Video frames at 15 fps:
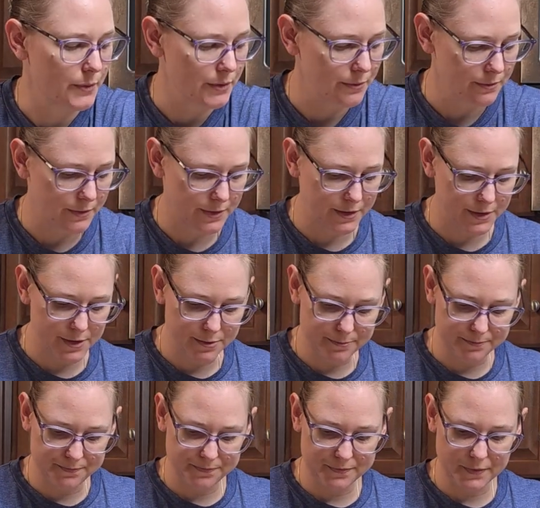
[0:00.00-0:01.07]
Oh, thank you.
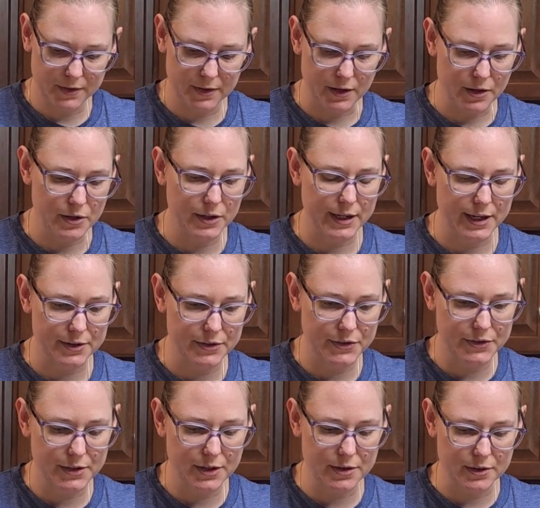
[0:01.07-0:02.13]
Okay,
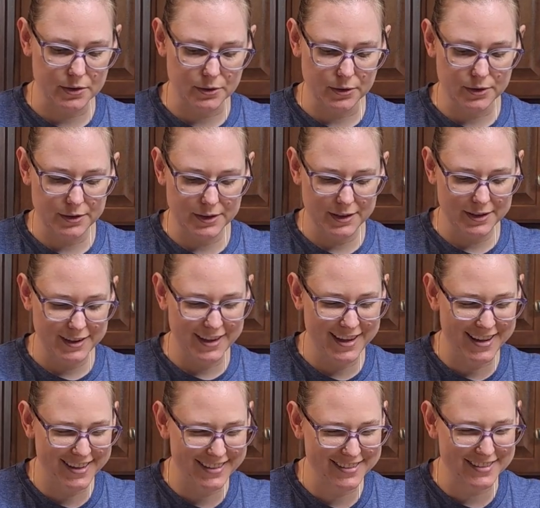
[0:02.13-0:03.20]
so
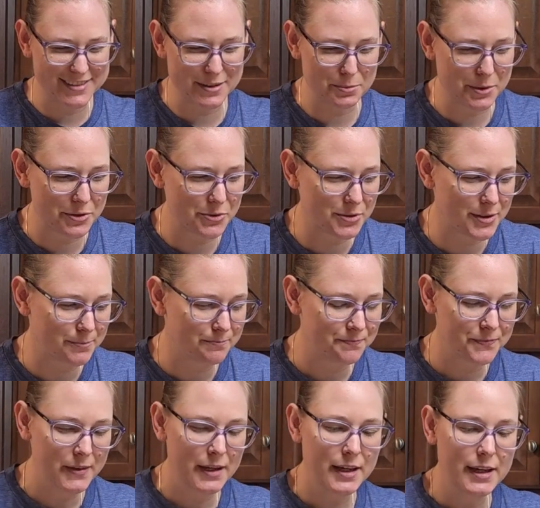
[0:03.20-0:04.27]
this is going to be interesting.
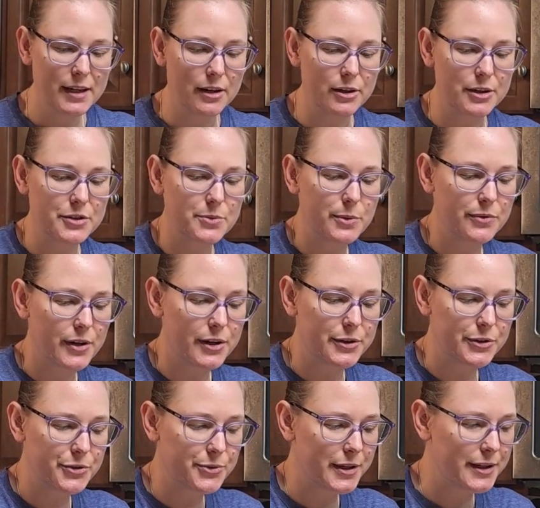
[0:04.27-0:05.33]
All right, so we've got
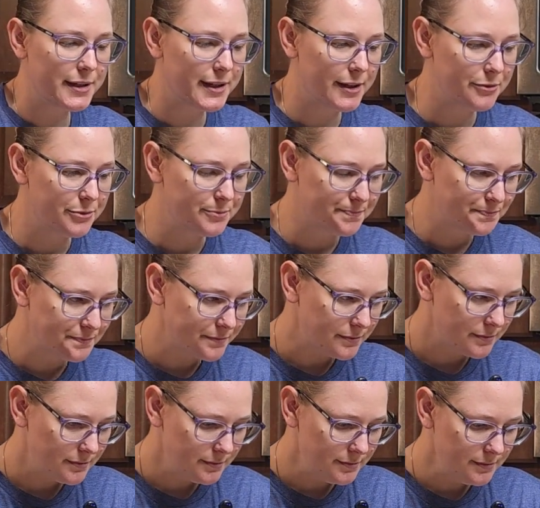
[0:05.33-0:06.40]
our serrated knife,
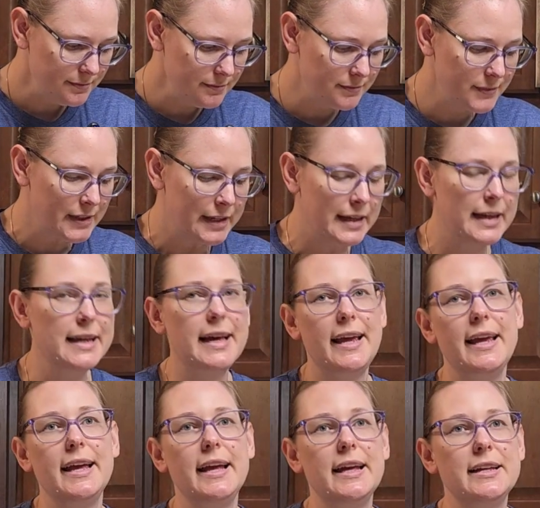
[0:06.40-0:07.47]

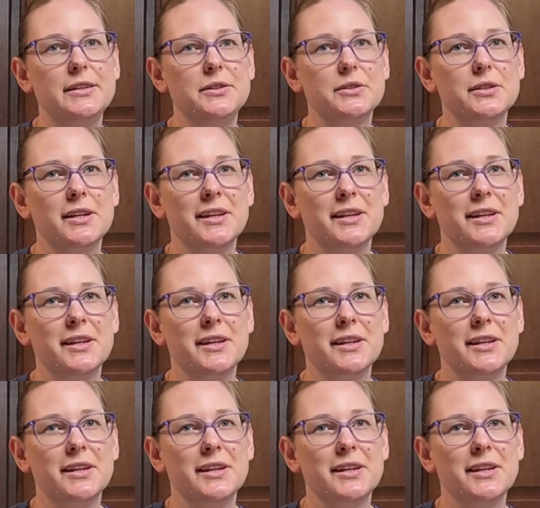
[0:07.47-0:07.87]
and